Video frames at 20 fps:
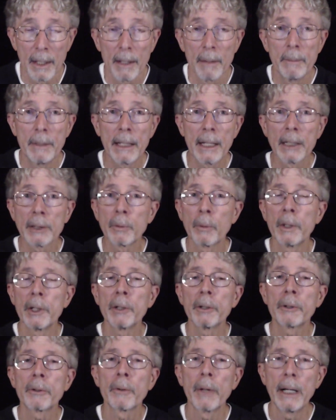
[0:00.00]
Because what you're
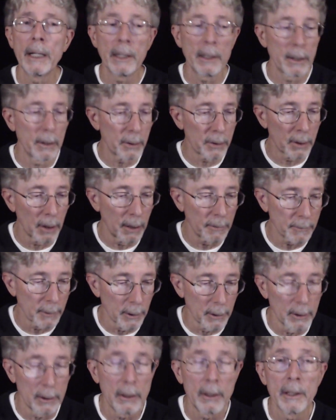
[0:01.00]
training yourself to
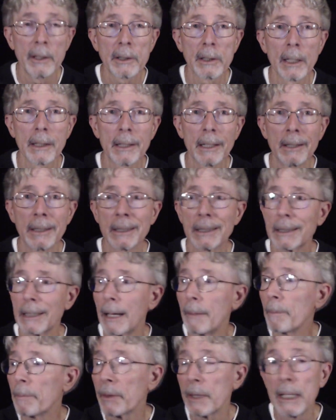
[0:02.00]
learn is that there's
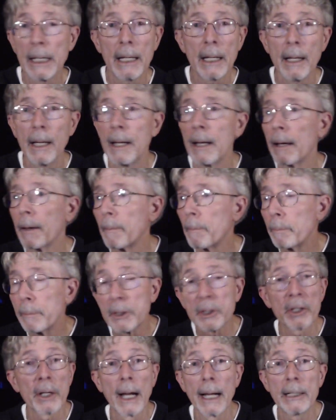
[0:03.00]
something
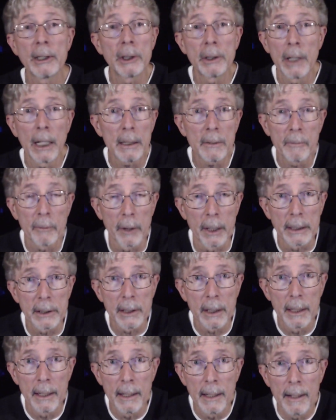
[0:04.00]
besides chest voice.
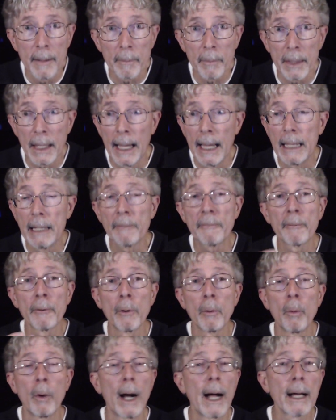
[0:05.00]
And if for
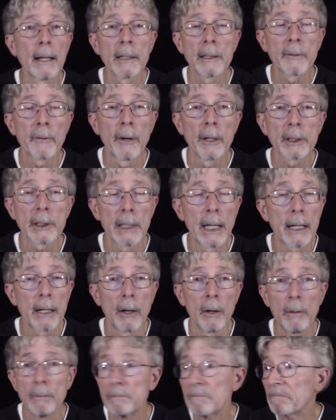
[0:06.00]
a while it's
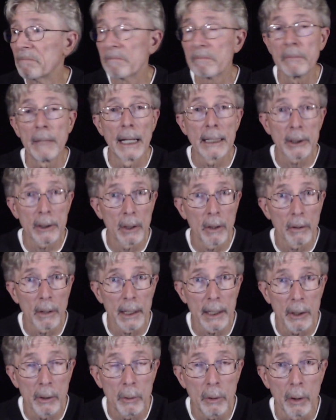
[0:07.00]
falsetto, that's
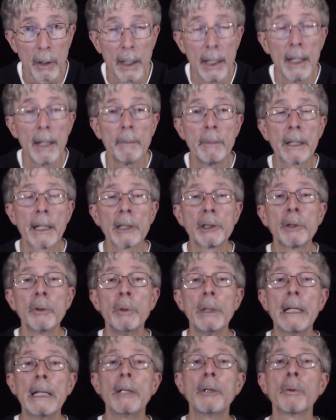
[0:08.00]
totally cool, because you
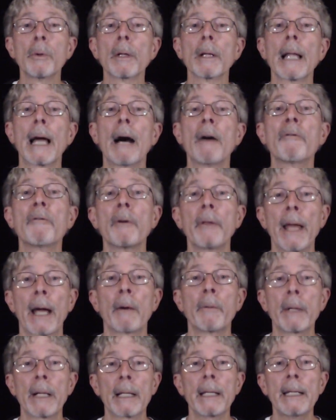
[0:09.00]
need to allow for that
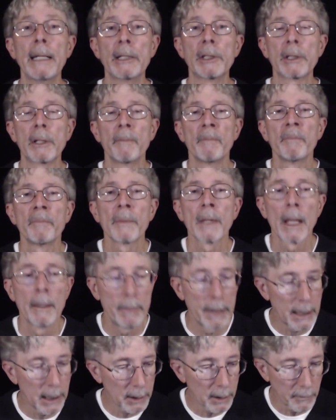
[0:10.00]
release.
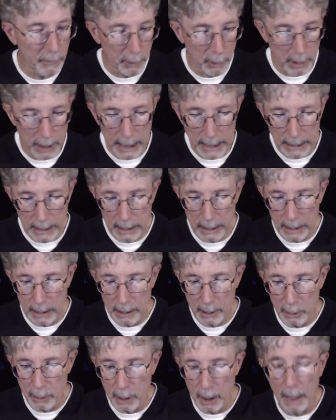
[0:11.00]
Because if you're not getting
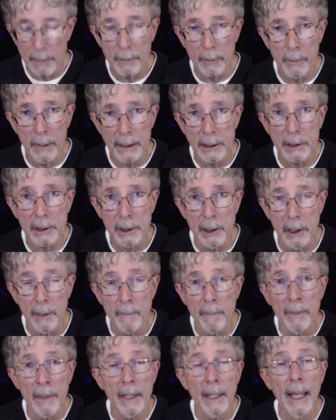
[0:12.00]
into your upper register
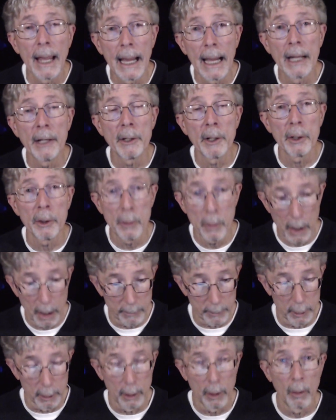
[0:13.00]
and you have
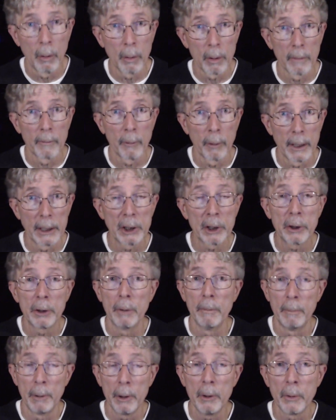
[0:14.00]
a lower voice to
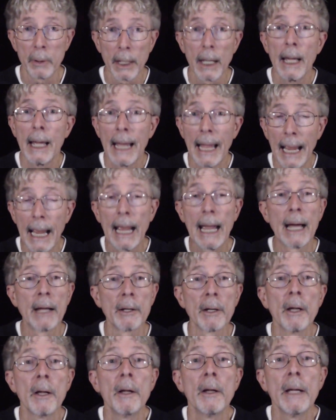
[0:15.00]
boot
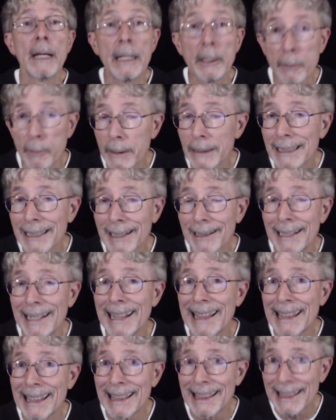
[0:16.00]
and intrinsically
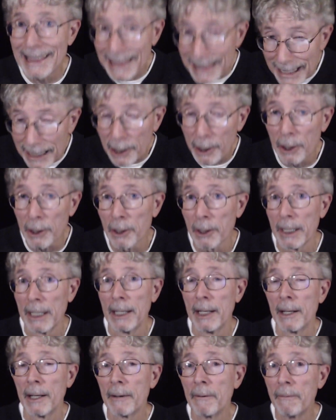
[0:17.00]
thicker
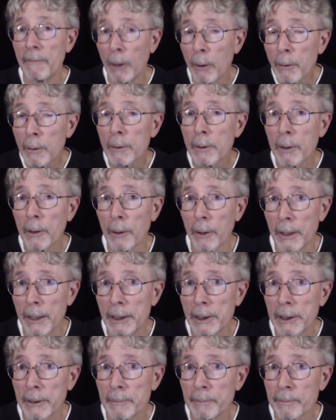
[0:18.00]
vocal
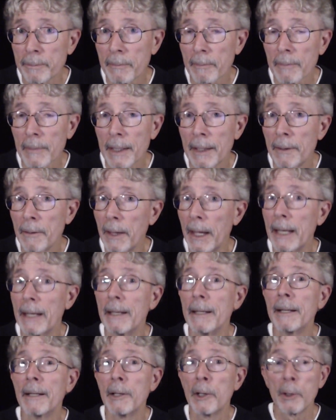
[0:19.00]
cords,
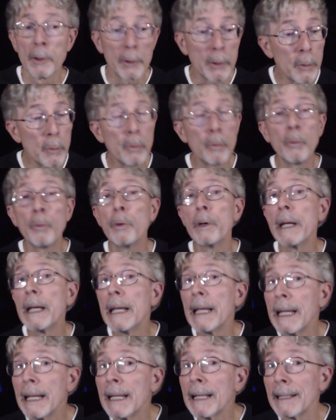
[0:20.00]
then you
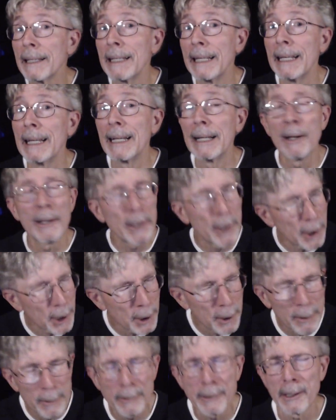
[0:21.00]
really,
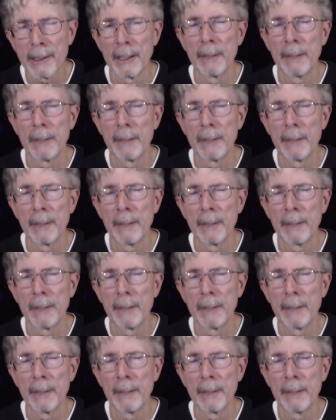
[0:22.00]
hugely